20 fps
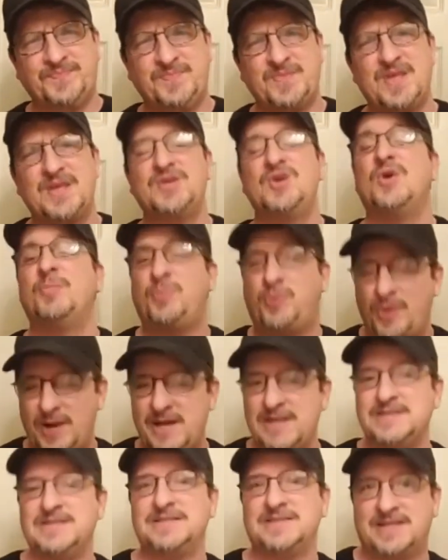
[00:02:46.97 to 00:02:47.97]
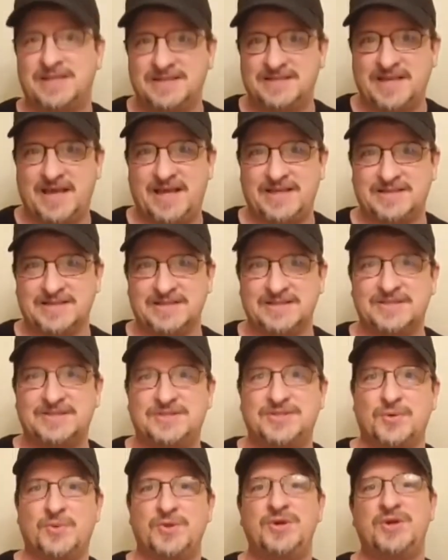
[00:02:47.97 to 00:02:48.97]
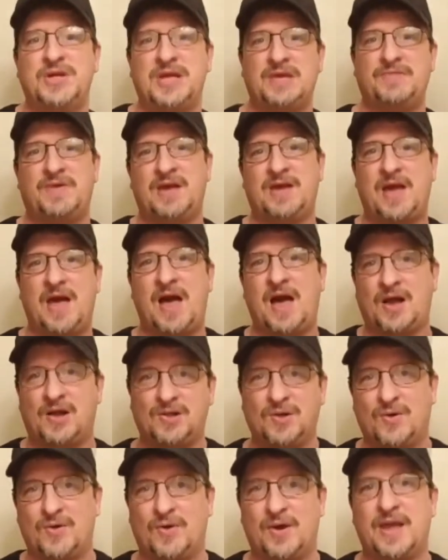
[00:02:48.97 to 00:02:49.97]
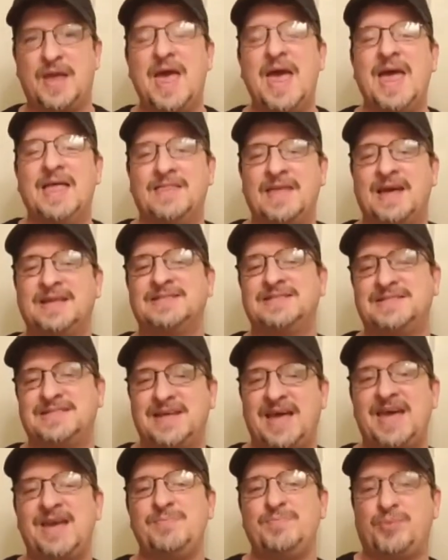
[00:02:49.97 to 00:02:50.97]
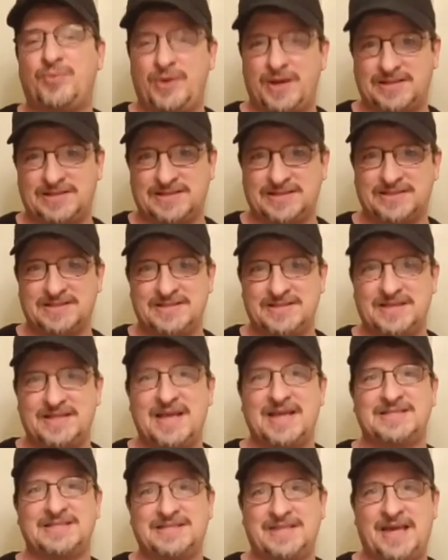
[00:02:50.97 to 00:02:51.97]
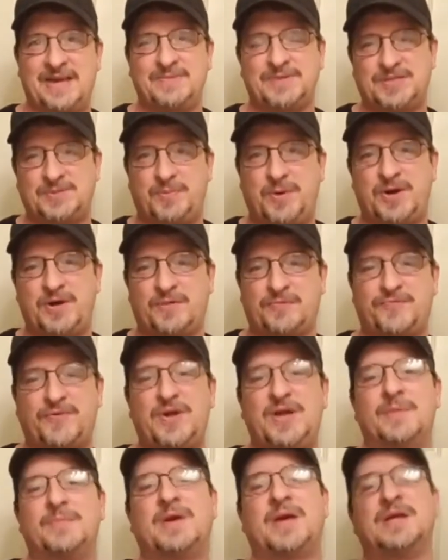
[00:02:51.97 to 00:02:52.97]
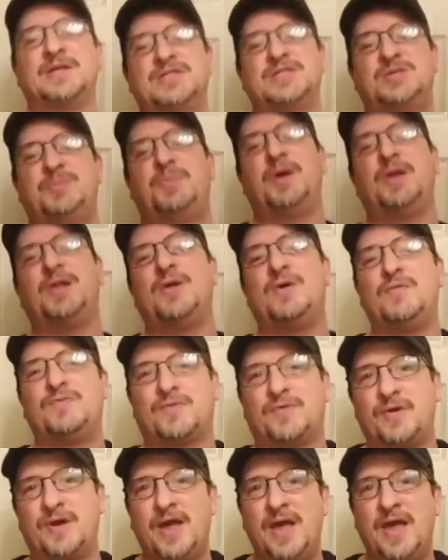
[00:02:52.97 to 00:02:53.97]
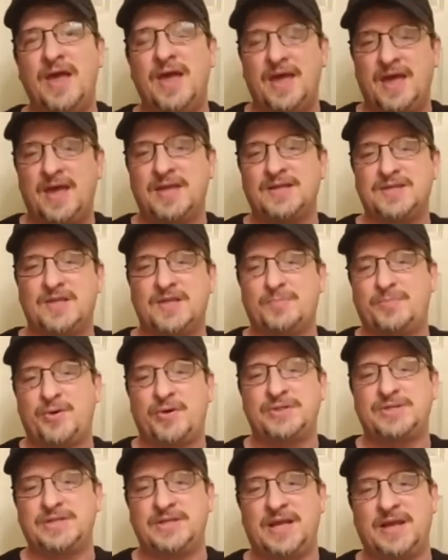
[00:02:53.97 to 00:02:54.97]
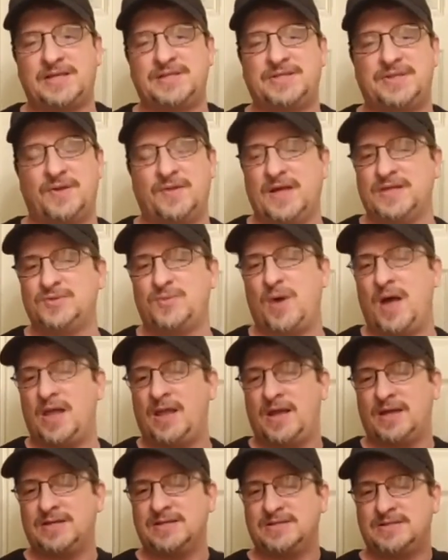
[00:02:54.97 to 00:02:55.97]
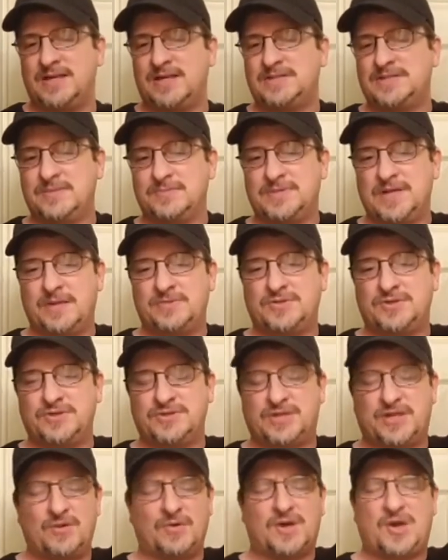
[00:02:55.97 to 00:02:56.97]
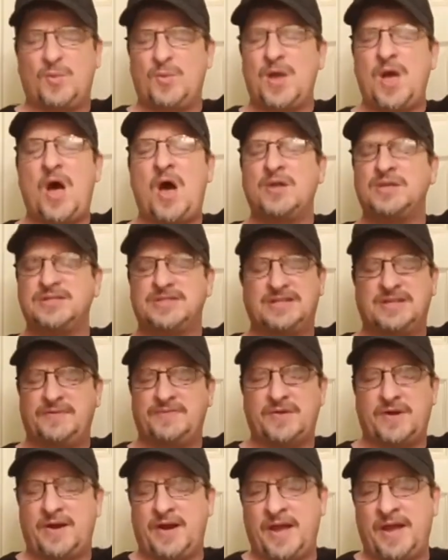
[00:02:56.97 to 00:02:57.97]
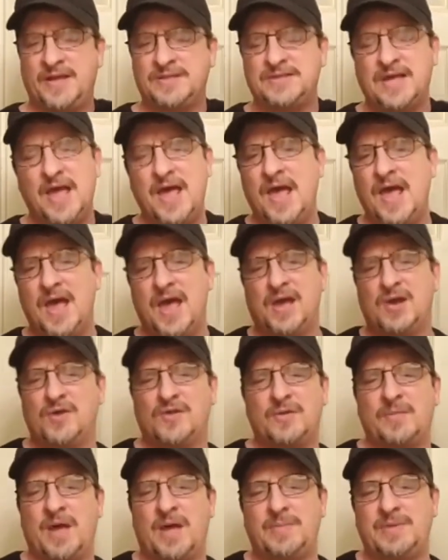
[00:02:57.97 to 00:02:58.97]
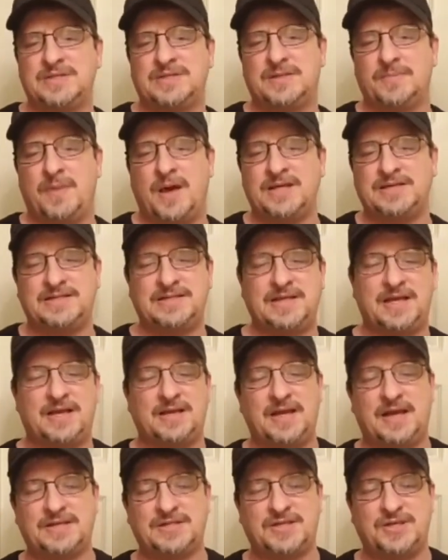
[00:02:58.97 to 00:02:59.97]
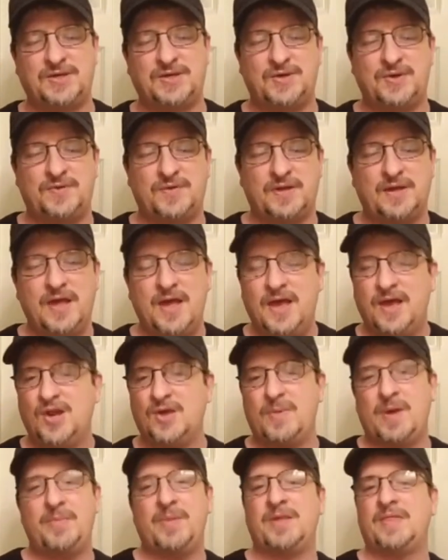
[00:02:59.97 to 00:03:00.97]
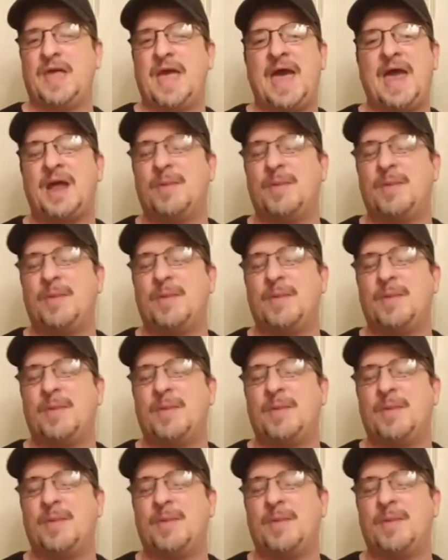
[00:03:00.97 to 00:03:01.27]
your praise is contagious. So when you're giving God glory, that same presence and that same spirit of freedom can spill over into the person next to you. That's why I like to say sometimes, church, you know, can we all just lift our hands? You know, there might be somebody sitting next to you that, you know, maybe they had a